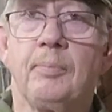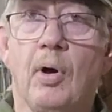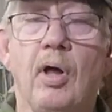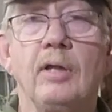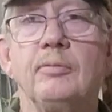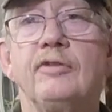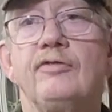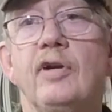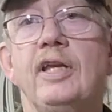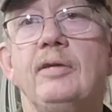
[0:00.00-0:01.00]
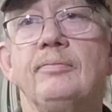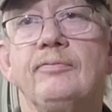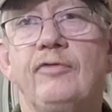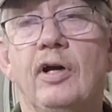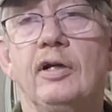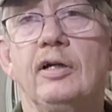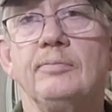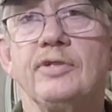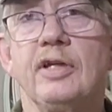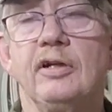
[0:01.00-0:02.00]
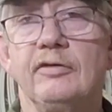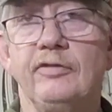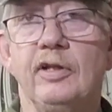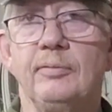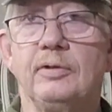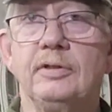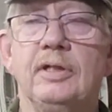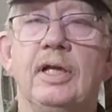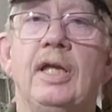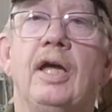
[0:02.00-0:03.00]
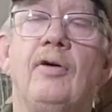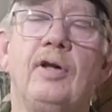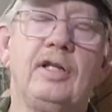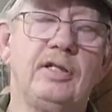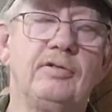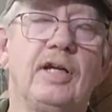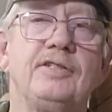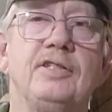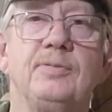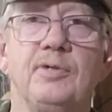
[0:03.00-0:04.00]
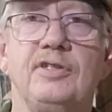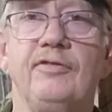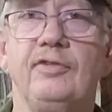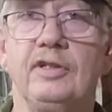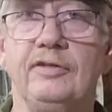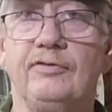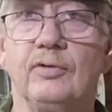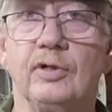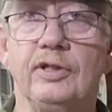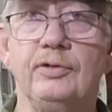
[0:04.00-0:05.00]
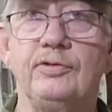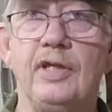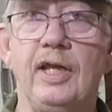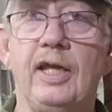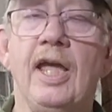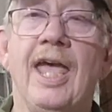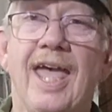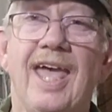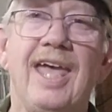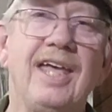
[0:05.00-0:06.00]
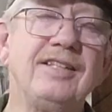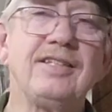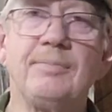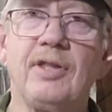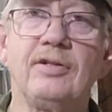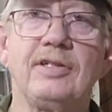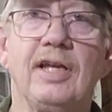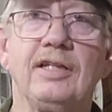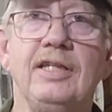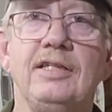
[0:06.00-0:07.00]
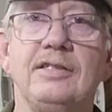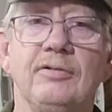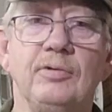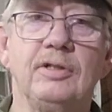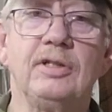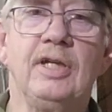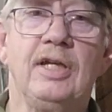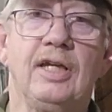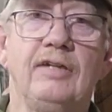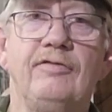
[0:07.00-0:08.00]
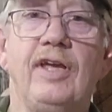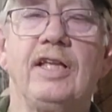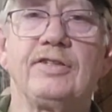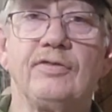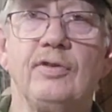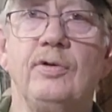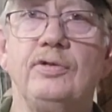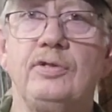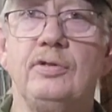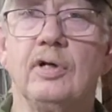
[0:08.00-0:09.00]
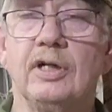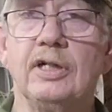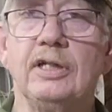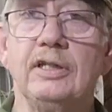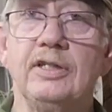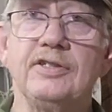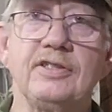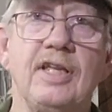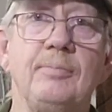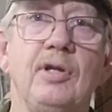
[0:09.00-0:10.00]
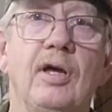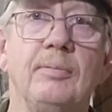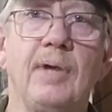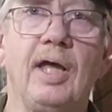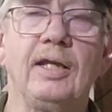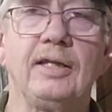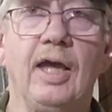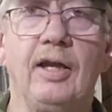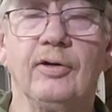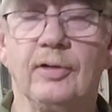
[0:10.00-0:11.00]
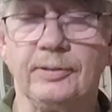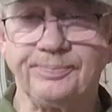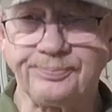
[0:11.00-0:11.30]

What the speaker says: polymer frame firearms that are available. I want to address it specifically for you today, and some other techniques that will advance for those who are in the semi-automatic category.